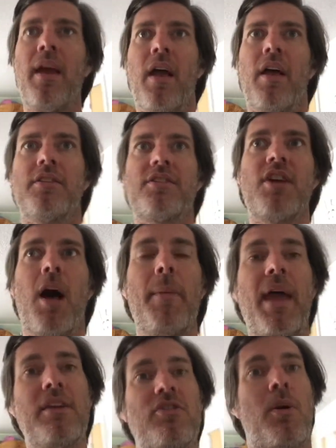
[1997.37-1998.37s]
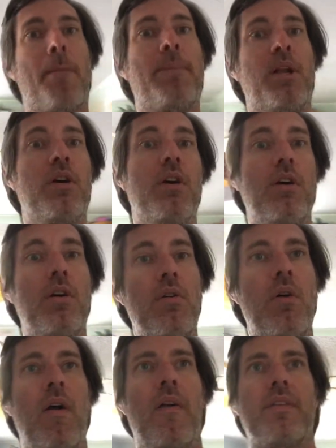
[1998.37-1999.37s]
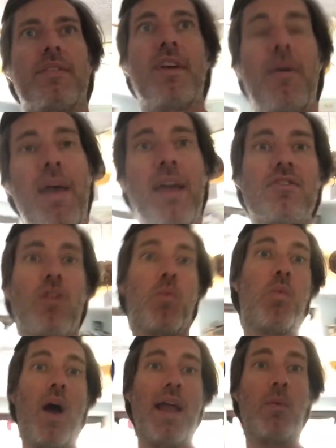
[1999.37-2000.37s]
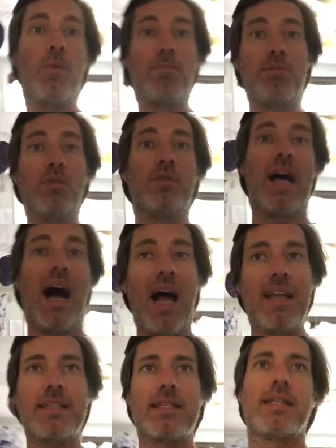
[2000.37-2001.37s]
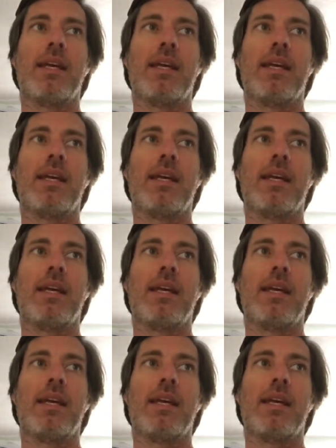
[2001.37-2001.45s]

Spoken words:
Some eggs are blue. Some eggs are white with blue dots.